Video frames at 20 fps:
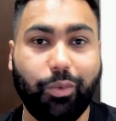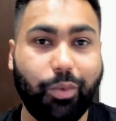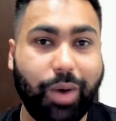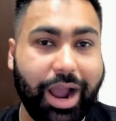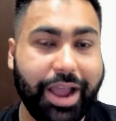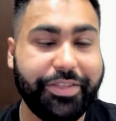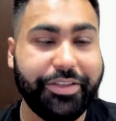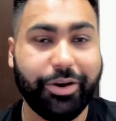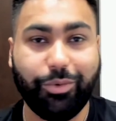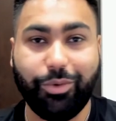
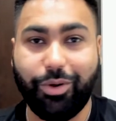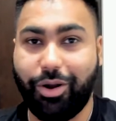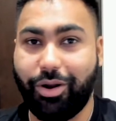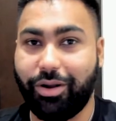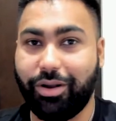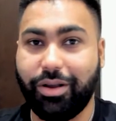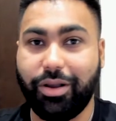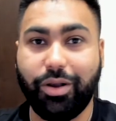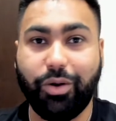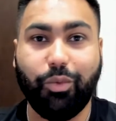why they're wrong,
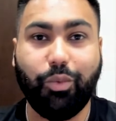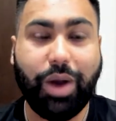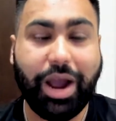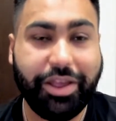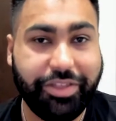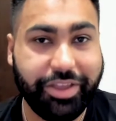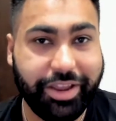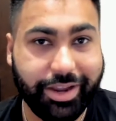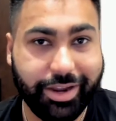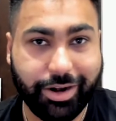why
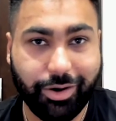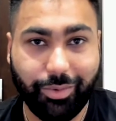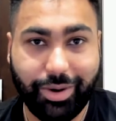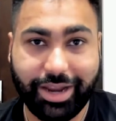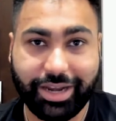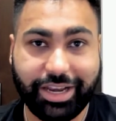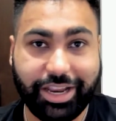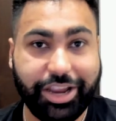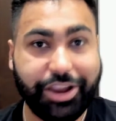they're incorrect.